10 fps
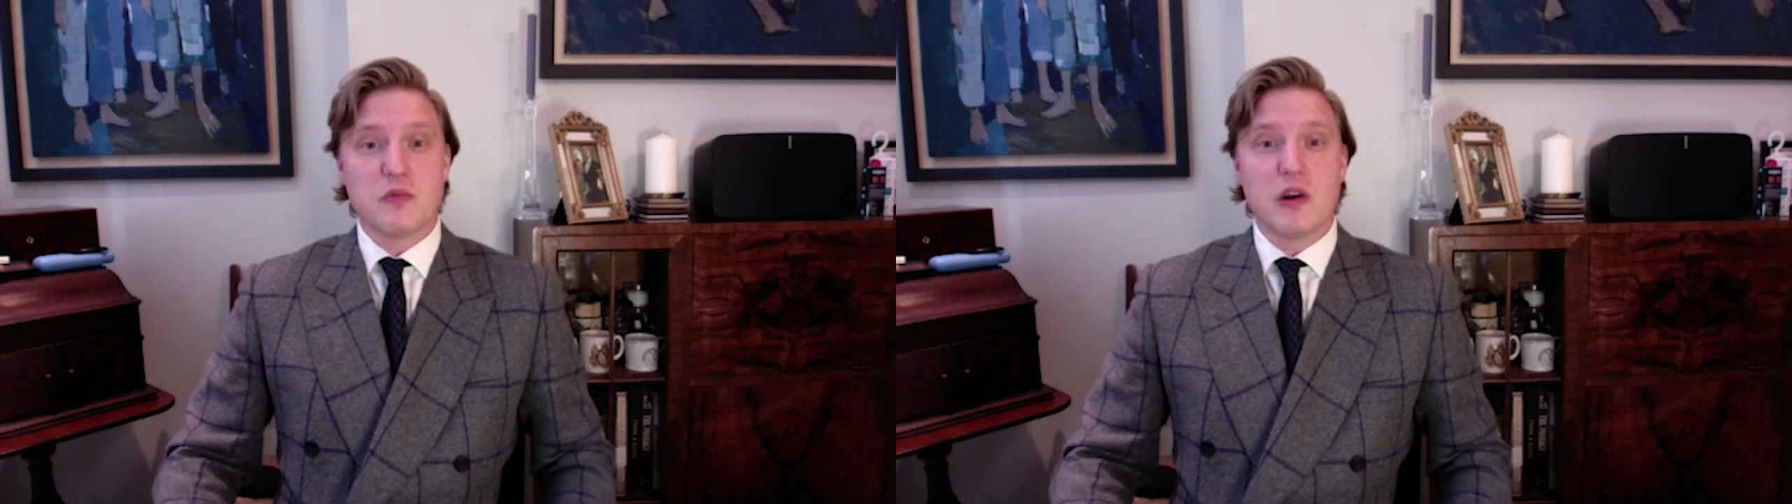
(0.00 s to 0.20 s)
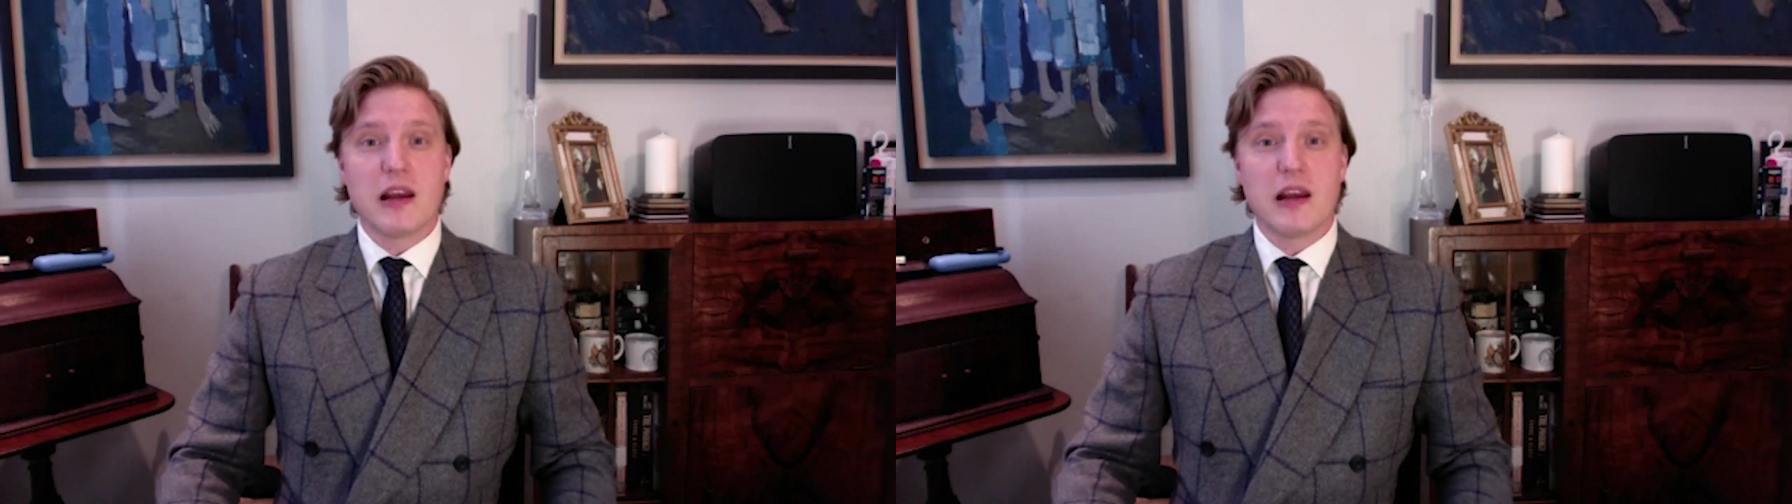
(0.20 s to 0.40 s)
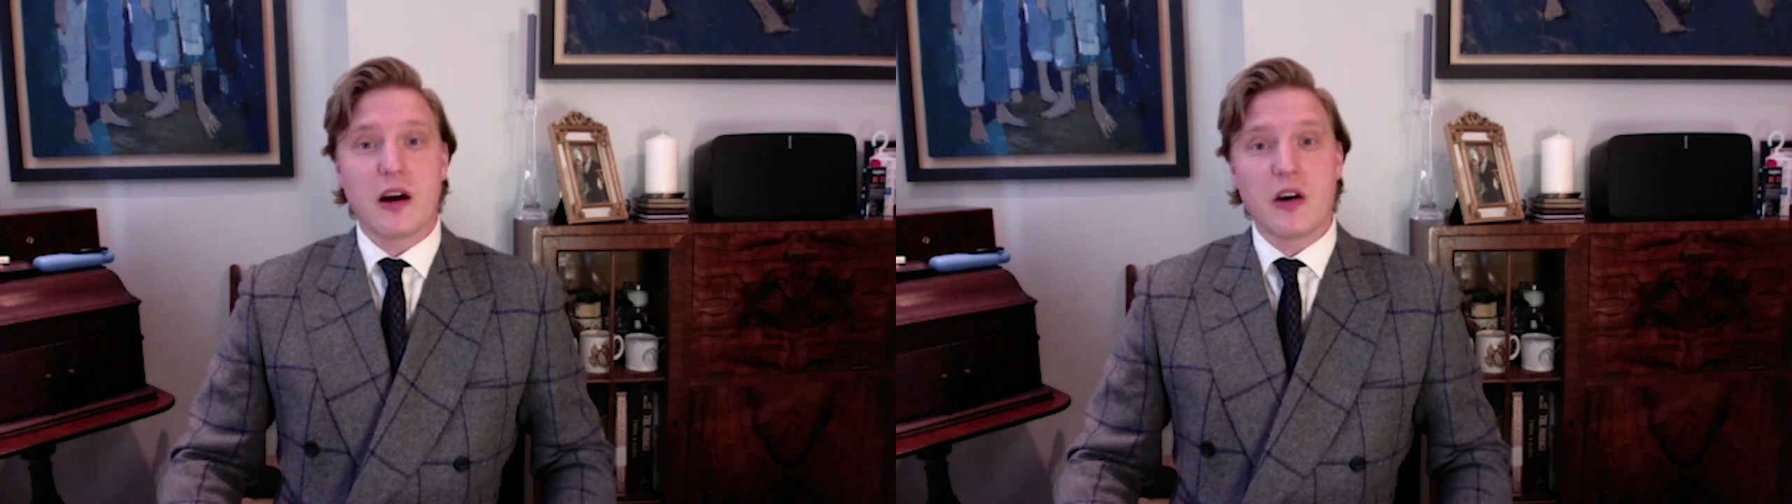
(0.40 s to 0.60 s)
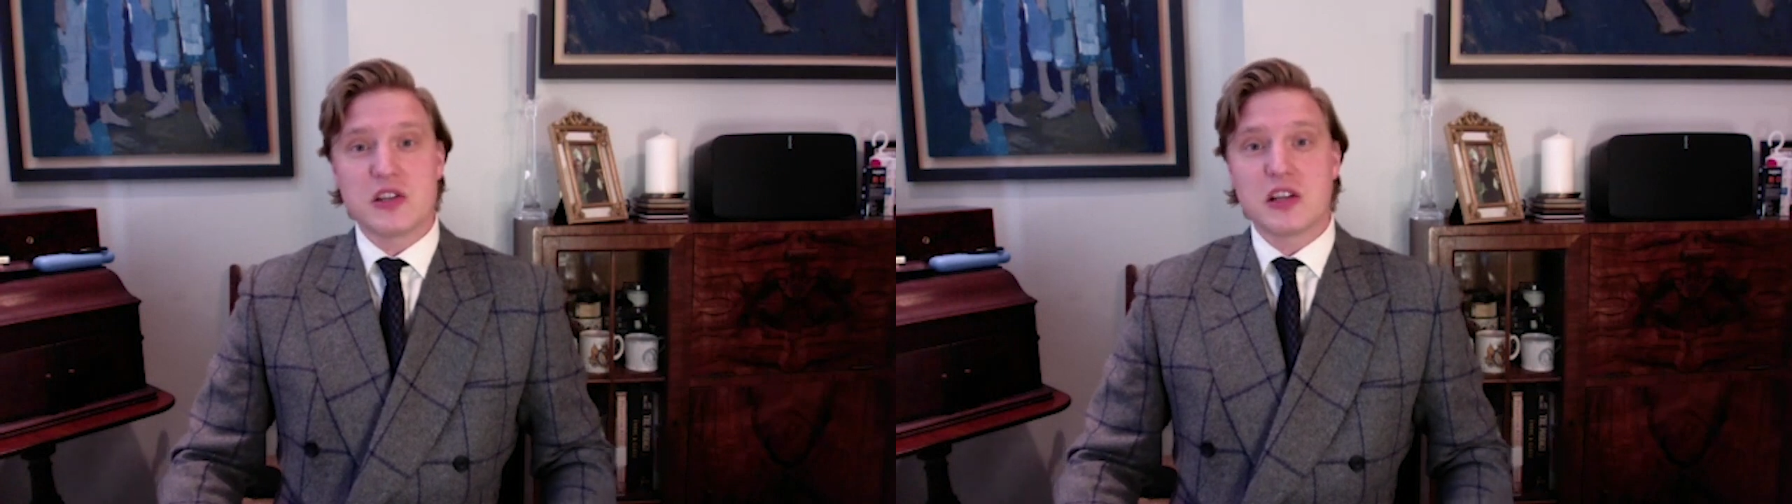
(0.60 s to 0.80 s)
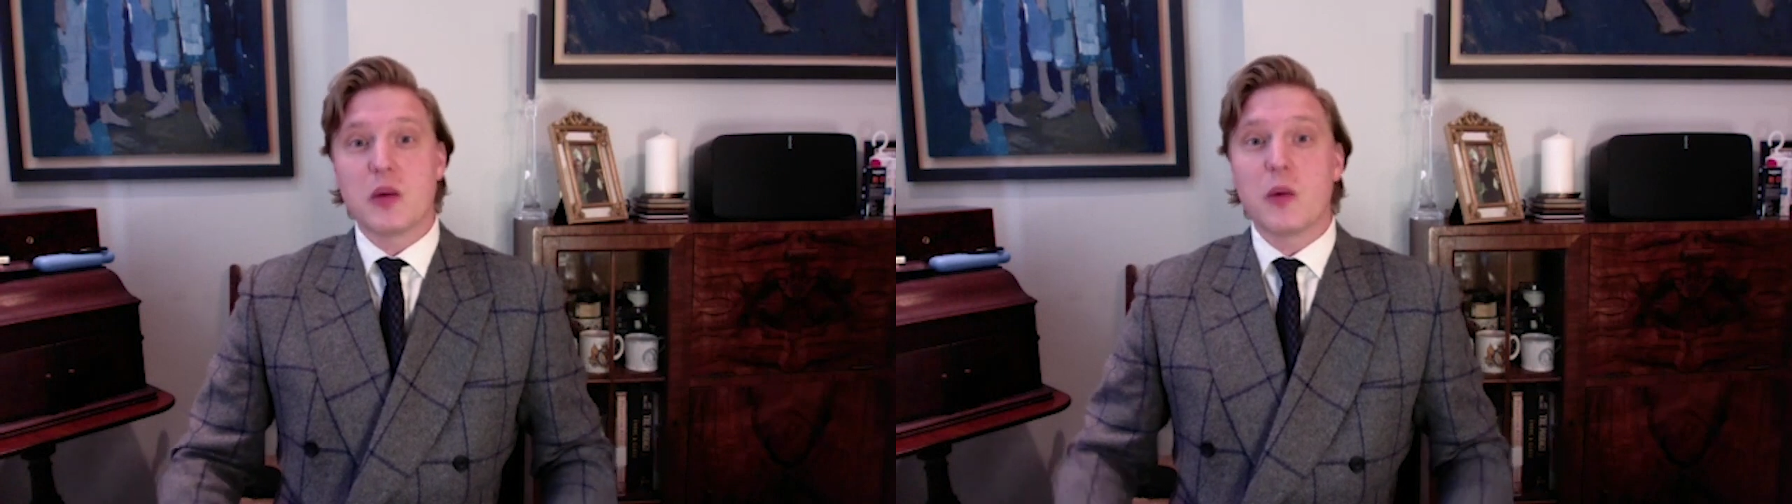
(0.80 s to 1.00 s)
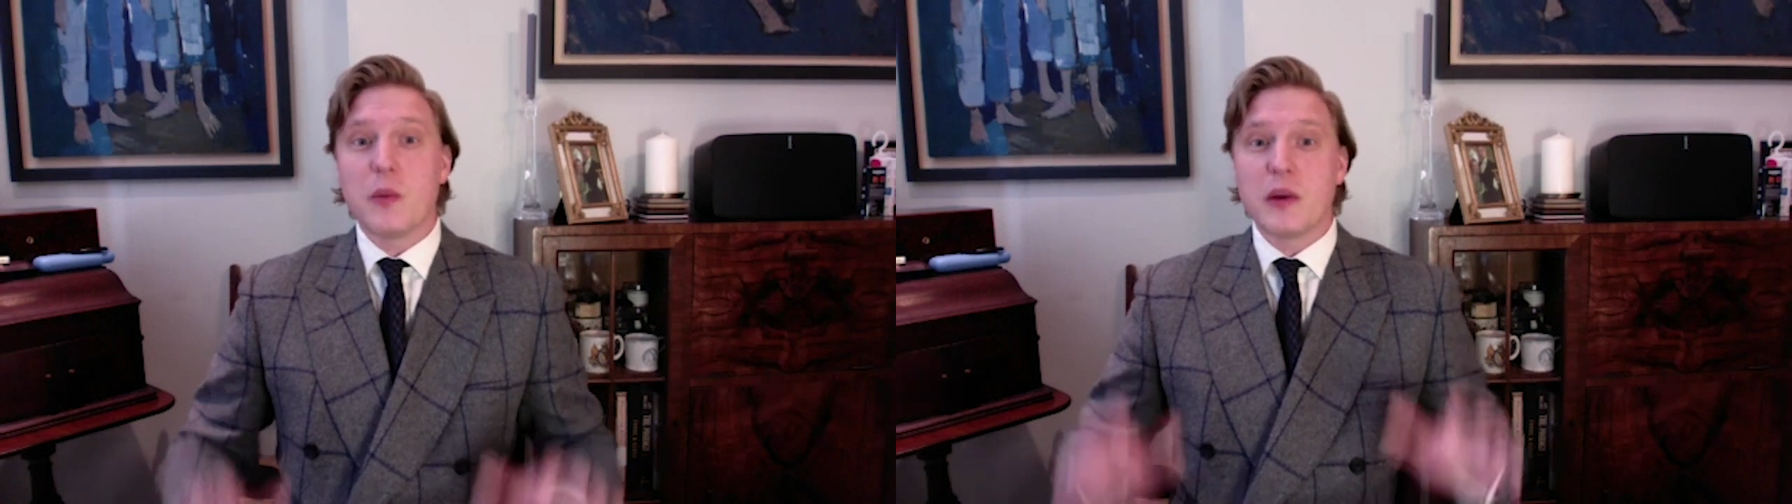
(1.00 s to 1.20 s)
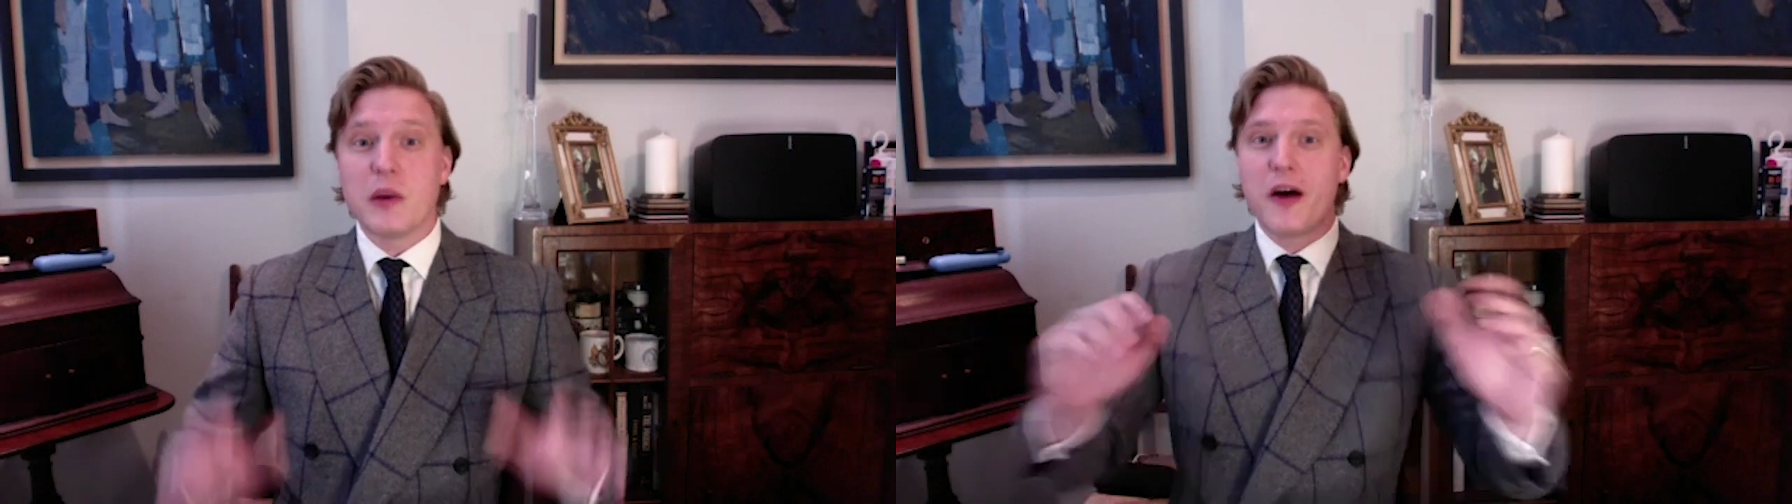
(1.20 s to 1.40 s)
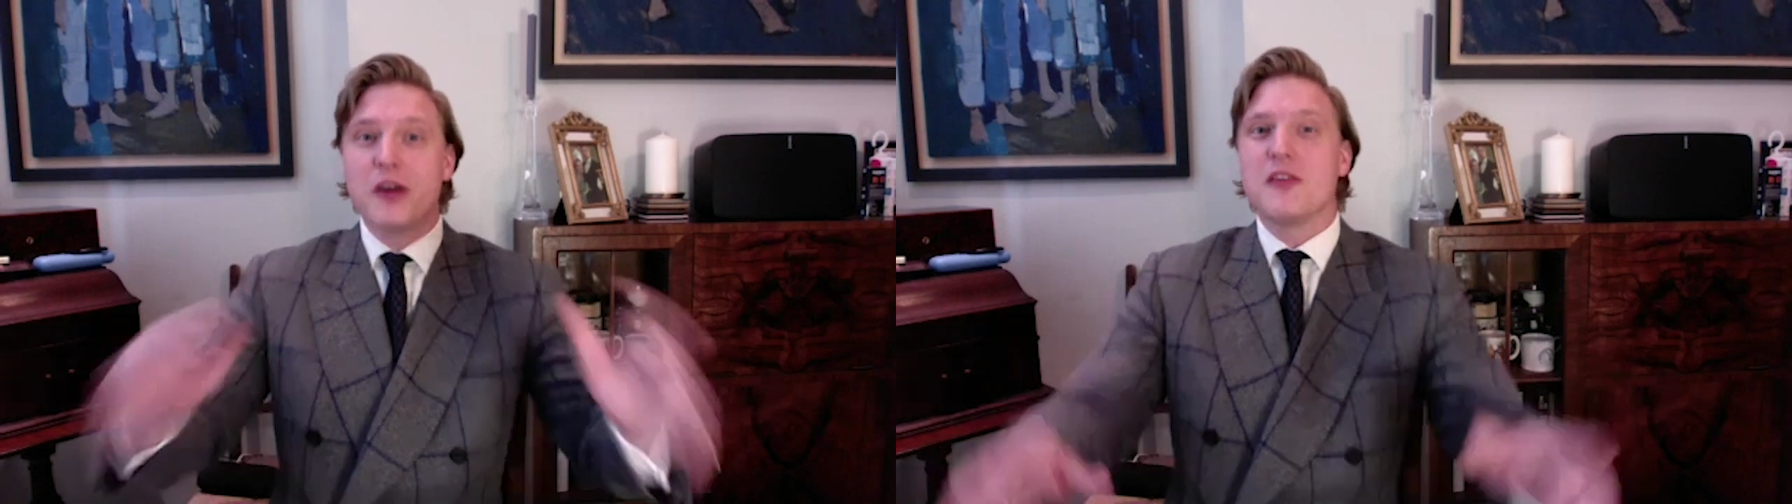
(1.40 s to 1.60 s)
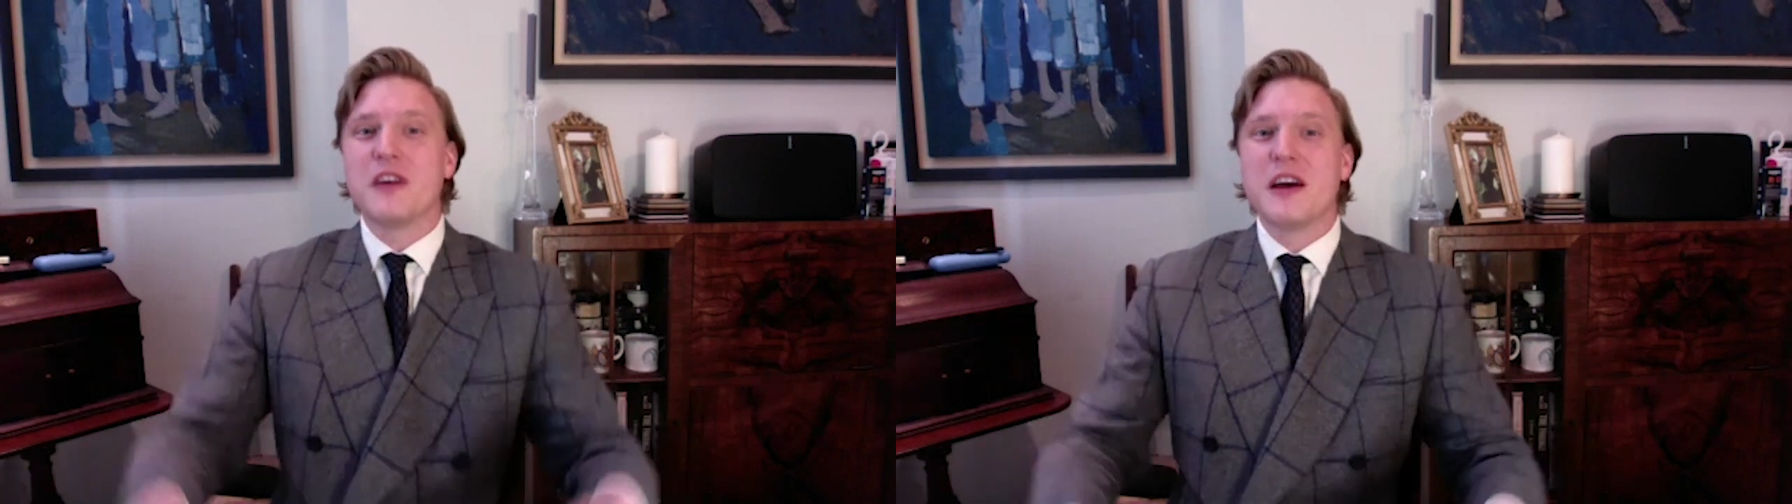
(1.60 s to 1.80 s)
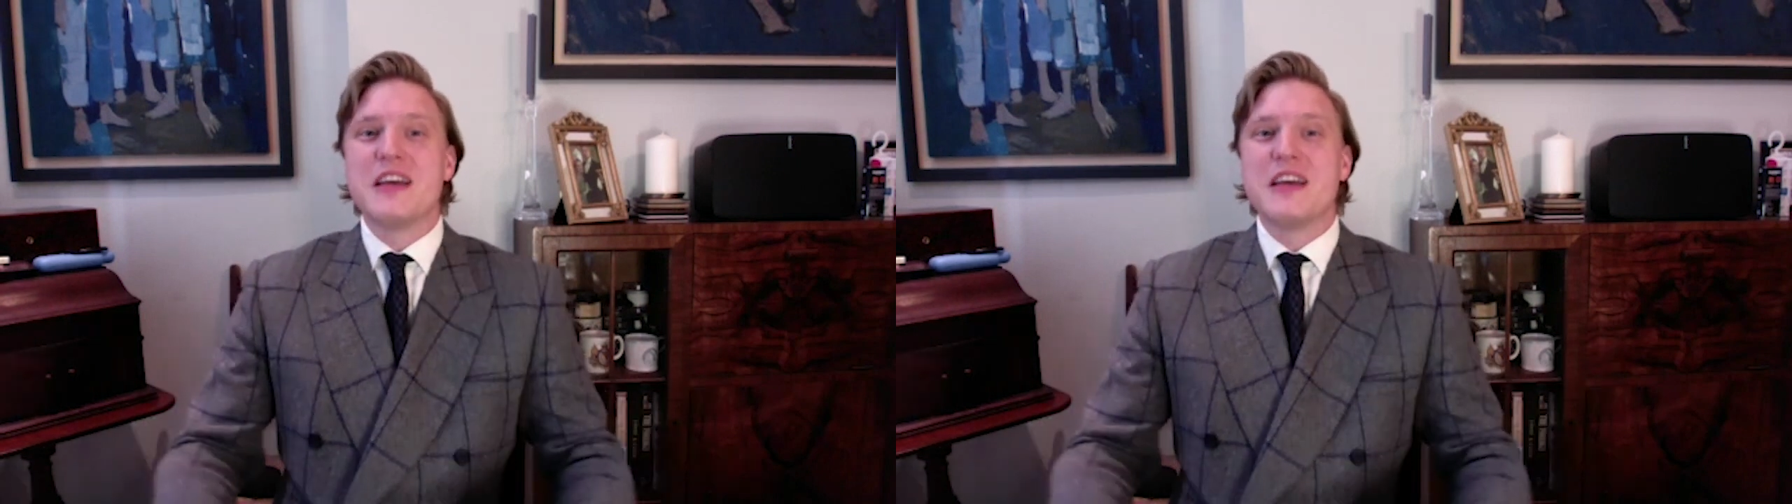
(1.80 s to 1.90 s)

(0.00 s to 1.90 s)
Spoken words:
really encouraging when we kind of